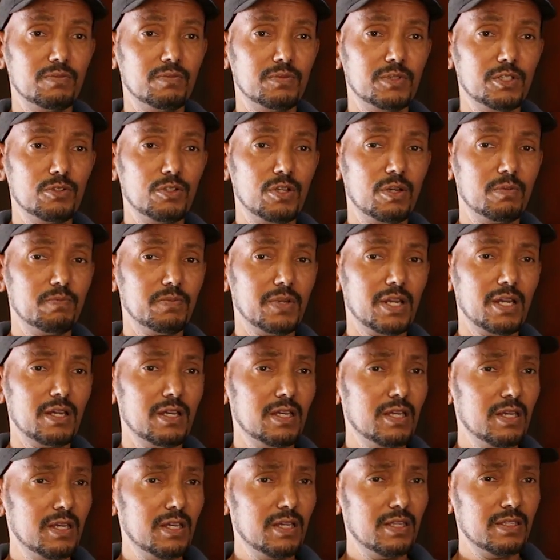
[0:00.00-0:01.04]
Ethiopia.
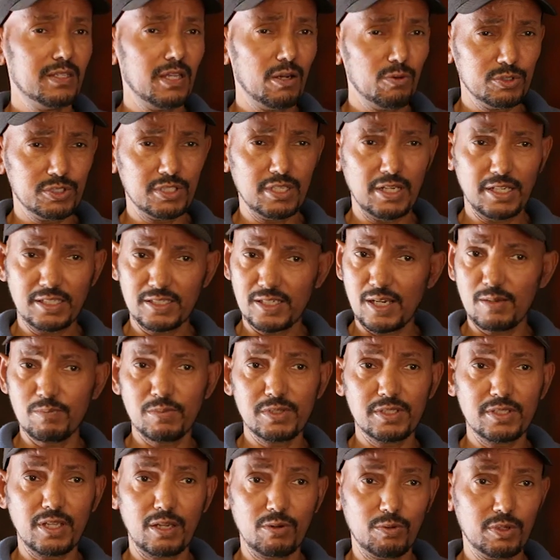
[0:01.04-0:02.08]
That was the
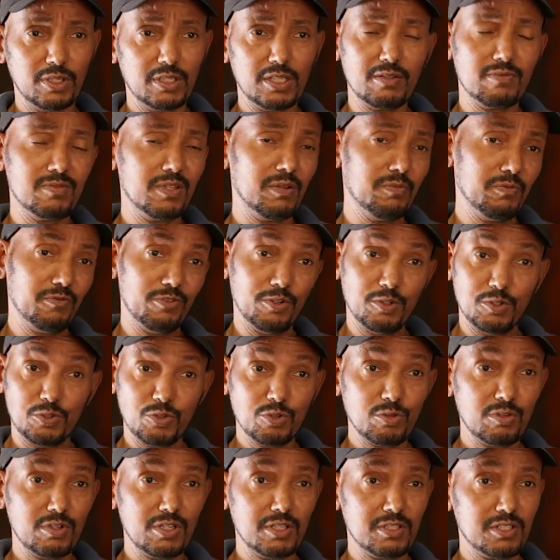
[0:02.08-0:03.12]
example that we gave them for
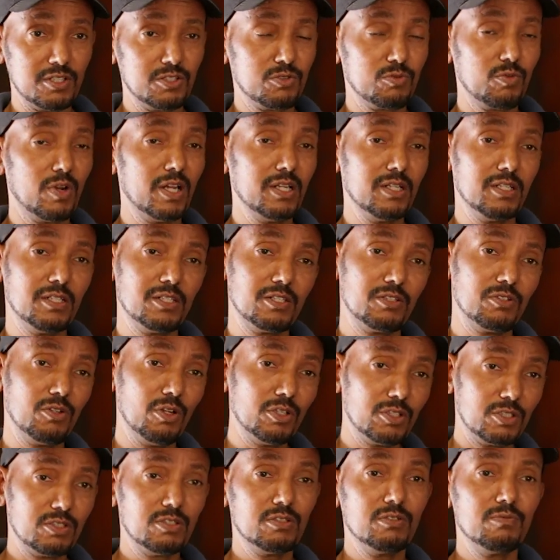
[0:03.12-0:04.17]
2 reasons. One is
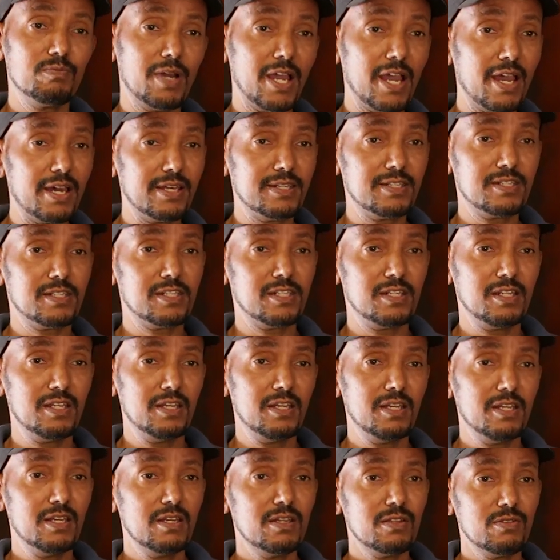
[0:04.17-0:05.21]
not to bias
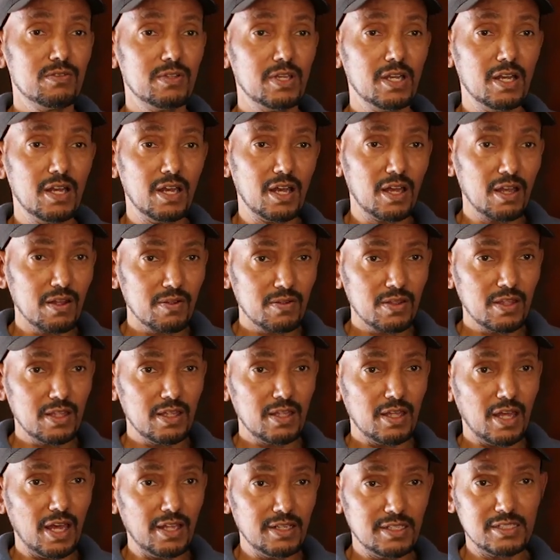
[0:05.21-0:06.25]
their
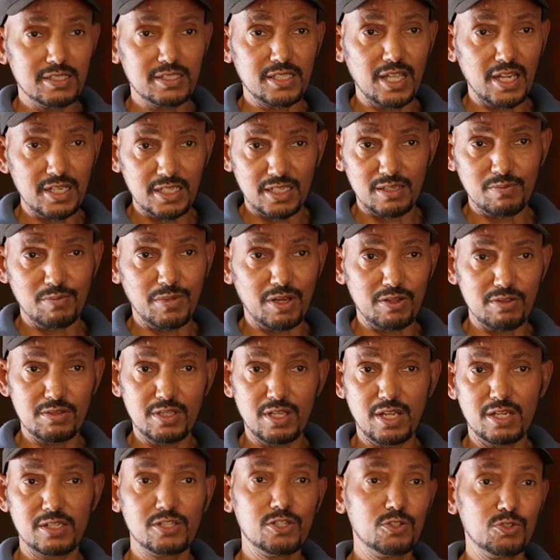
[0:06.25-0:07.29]
understanding about
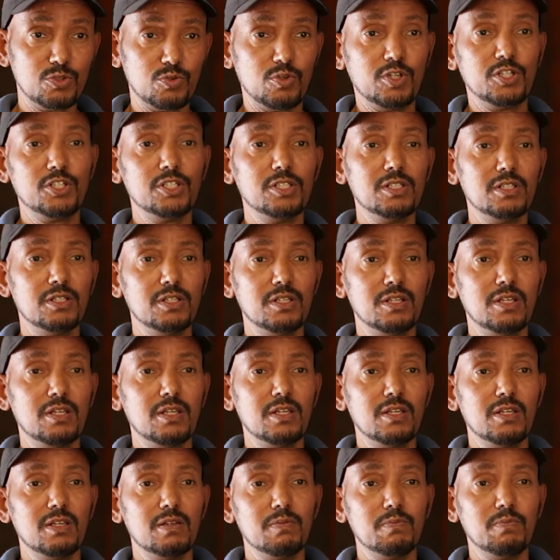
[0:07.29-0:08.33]
their situation,
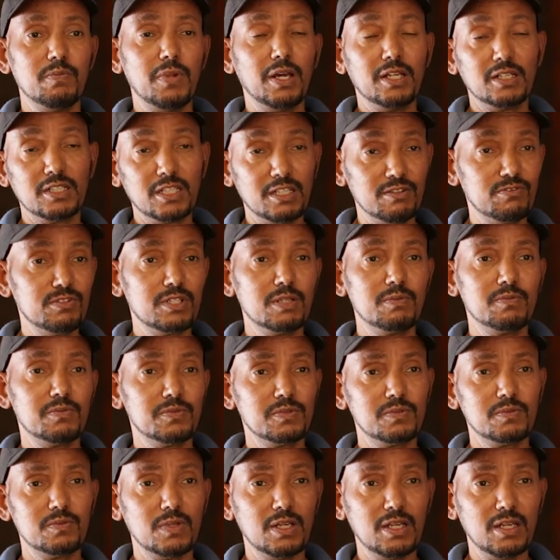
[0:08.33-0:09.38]
but give them
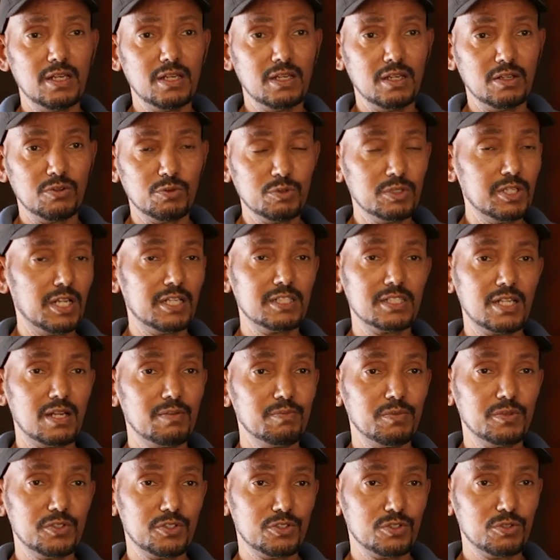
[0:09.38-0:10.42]
good
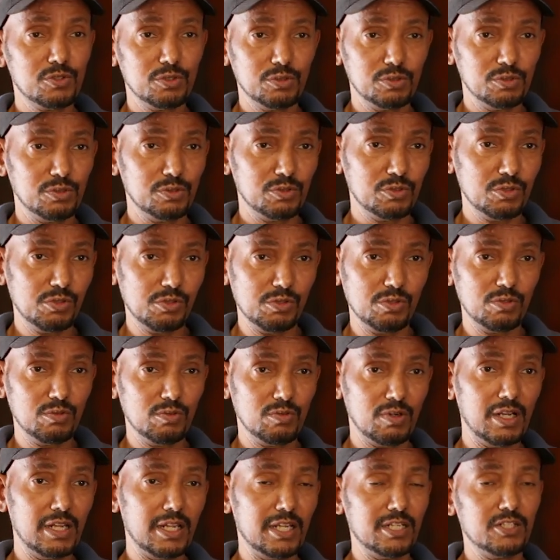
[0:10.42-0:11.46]
examples to
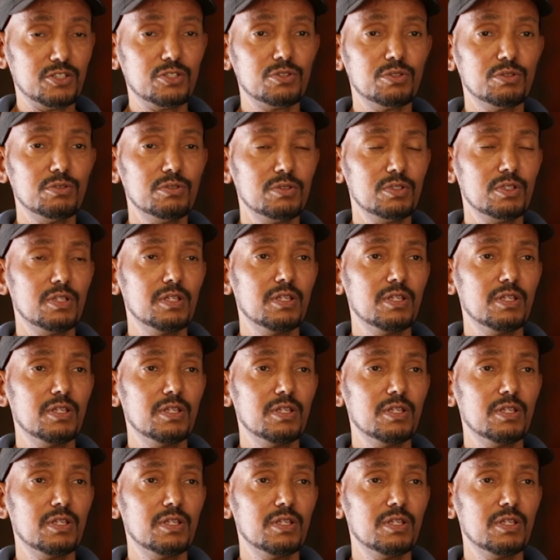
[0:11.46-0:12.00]
relate to.